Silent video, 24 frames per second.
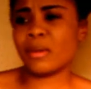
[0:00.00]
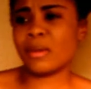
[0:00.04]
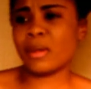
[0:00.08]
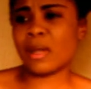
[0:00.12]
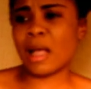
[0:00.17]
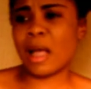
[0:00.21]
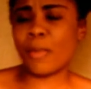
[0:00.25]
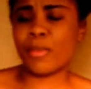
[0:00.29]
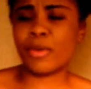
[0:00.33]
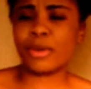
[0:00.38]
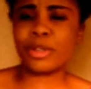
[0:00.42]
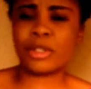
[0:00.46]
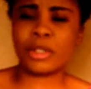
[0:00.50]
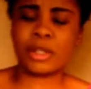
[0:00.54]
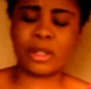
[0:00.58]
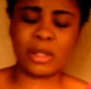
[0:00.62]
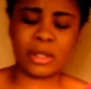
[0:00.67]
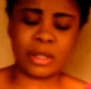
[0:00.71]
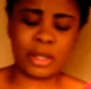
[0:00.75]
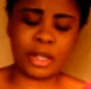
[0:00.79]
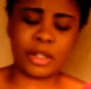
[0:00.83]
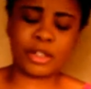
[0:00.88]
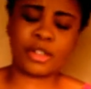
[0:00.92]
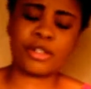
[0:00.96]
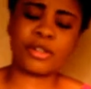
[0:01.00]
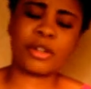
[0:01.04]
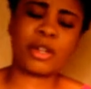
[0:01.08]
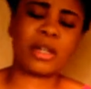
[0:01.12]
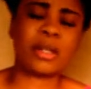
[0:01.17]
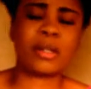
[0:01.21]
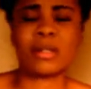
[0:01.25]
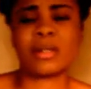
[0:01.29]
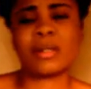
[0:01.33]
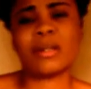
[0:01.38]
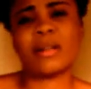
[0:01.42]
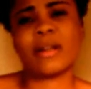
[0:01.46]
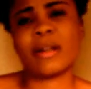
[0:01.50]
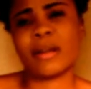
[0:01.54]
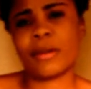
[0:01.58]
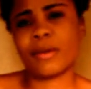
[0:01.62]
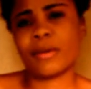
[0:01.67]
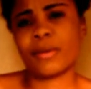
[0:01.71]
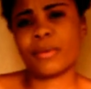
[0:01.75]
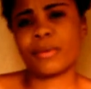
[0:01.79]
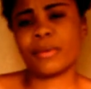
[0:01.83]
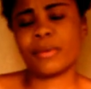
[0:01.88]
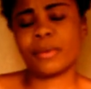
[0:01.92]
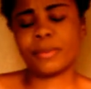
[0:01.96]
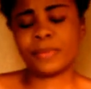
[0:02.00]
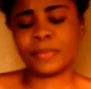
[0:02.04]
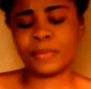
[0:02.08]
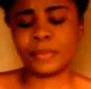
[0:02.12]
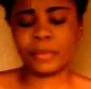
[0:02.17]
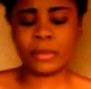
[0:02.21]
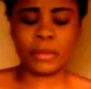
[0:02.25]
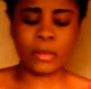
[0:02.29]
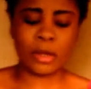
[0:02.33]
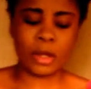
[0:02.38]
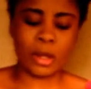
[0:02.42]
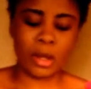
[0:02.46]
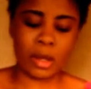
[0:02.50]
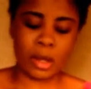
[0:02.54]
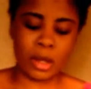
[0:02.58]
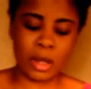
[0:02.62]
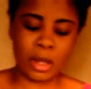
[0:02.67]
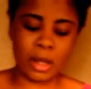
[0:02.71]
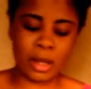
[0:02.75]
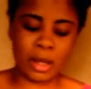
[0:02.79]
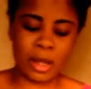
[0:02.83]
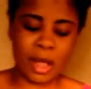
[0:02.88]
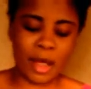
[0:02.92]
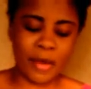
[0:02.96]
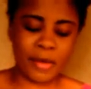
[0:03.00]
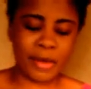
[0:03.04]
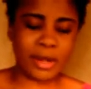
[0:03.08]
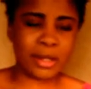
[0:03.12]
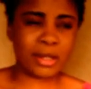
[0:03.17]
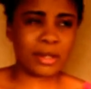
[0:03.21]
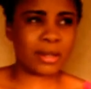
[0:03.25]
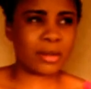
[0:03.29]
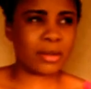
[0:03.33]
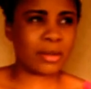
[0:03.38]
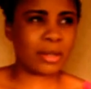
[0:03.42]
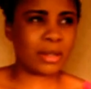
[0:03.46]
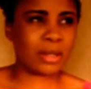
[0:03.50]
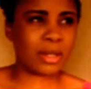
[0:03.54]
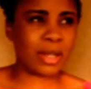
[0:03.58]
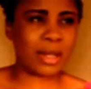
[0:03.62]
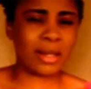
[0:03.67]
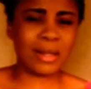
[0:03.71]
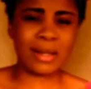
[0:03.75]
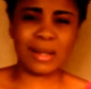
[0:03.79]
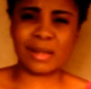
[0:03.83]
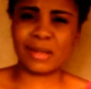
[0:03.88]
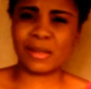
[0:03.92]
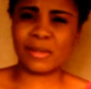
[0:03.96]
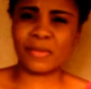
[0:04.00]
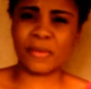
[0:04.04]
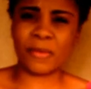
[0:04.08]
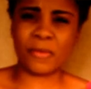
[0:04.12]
abortion in Nigeria is illegal. It carries a sentence for